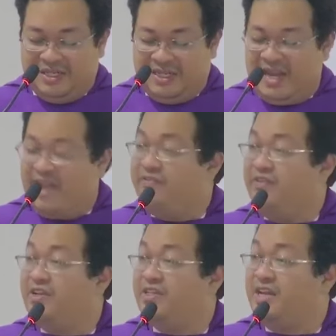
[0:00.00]
that
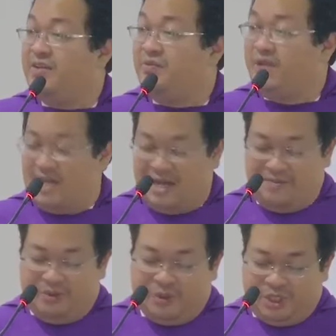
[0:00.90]
every time we
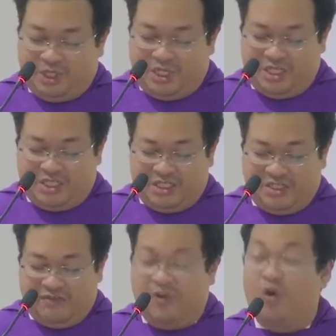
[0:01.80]
come to church
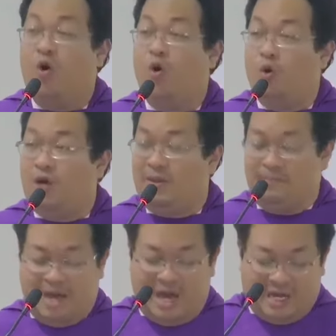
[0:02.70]
for Holy
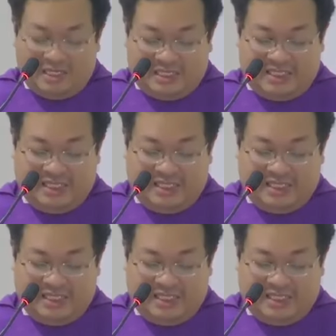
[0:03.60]
Mass,